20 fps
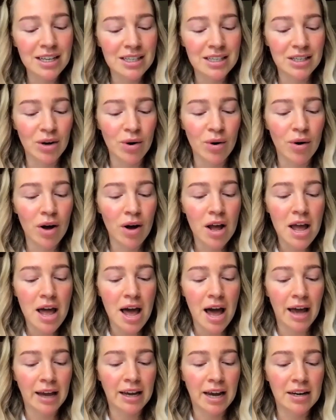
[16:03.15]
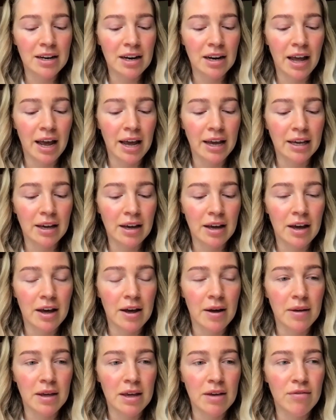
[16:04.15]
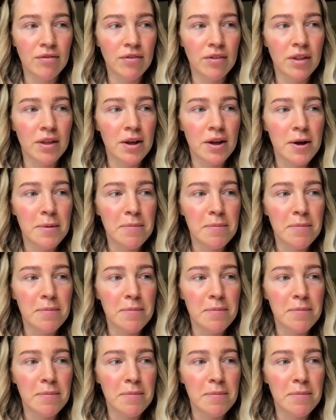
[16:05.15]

So I kind of like uh, even,